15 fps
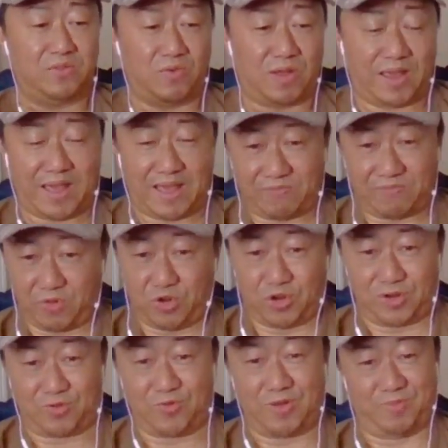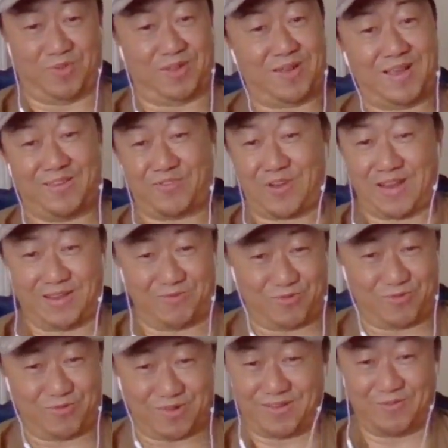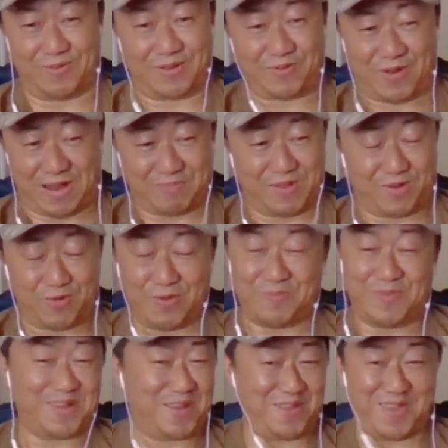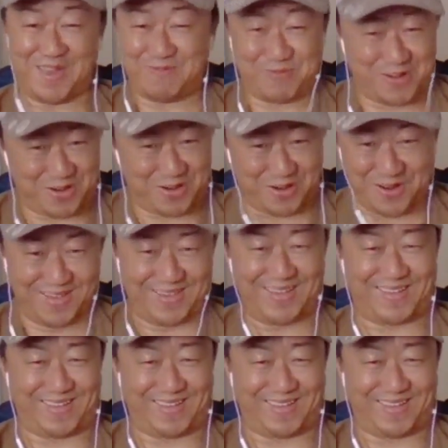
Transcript: Do I have good equipment? I tried really with crappy equipment. It didn't work.